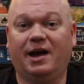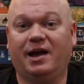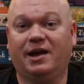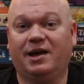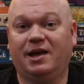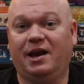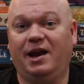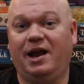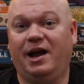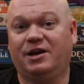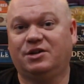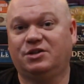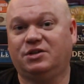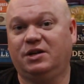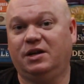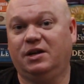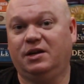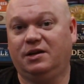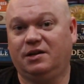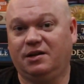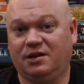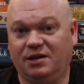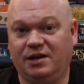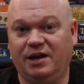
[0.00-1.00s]
I can
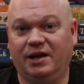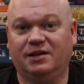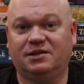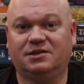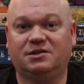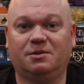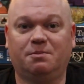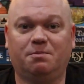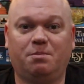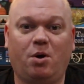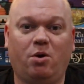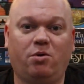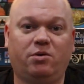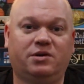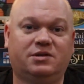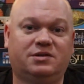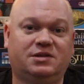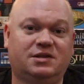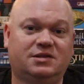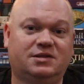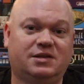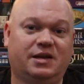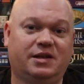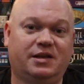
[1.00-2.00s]
actually get some
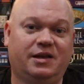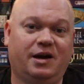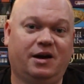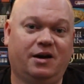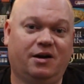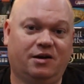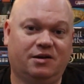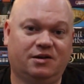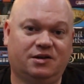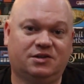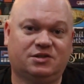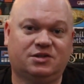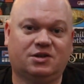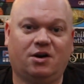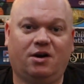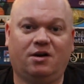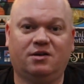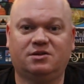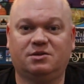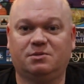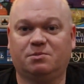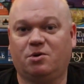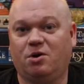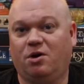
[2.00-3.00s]
bonuses in there and
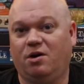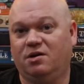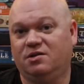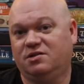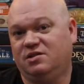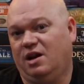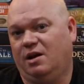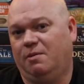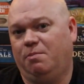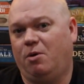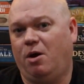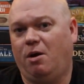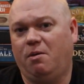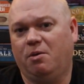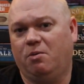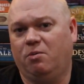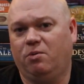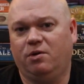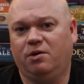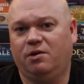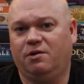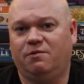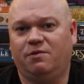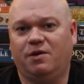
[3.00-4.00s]
discard some cards that I probably
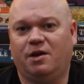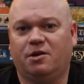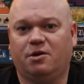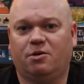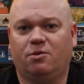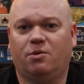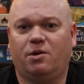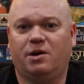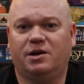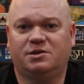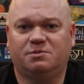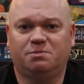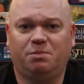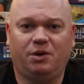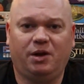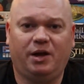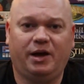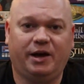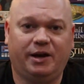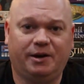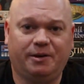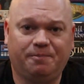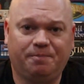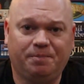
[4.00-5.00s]
wouldn't have otherwise
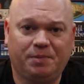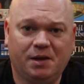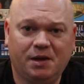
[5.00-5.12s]
played.